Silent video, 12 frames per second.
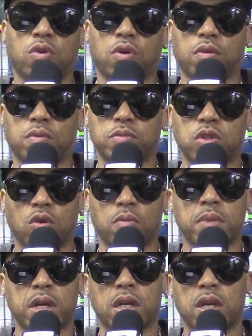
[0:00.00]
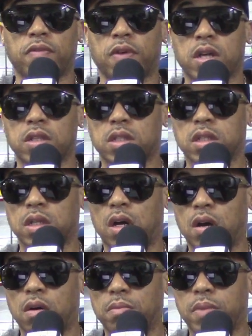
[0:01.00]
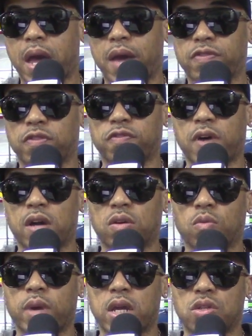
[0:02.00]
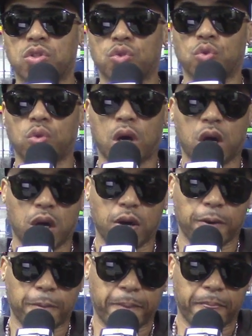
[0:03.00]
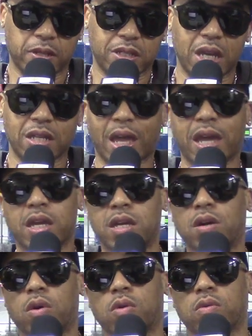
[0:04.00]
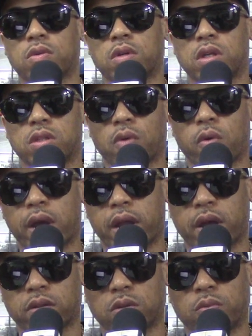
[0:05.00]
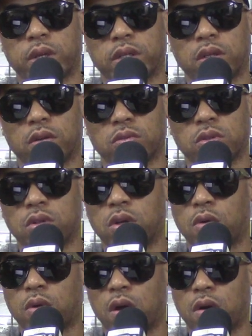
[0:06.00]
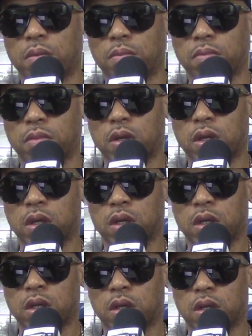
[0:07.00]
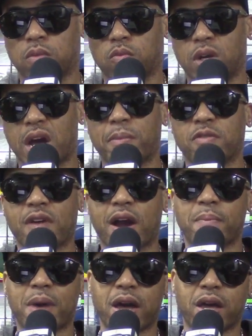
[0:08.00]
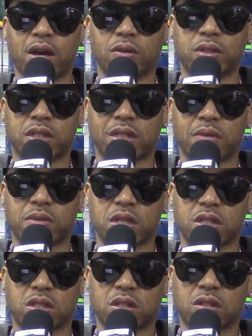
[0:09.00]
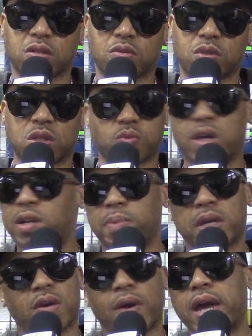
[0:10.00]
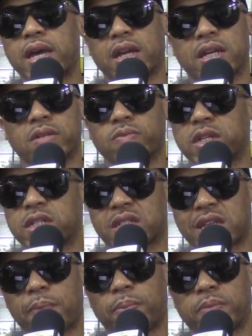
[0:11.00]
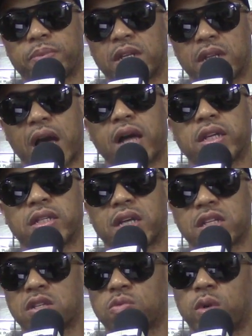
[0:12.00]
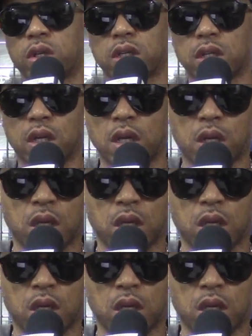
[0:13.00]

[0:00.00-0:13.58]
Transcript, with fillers: of all, you know, many of us um have to find a way to uh take that ego and throw that out the window. You know, um, when I'm around my elders, i just just want to be quiet. I just want to sop up the knowledge. I just want to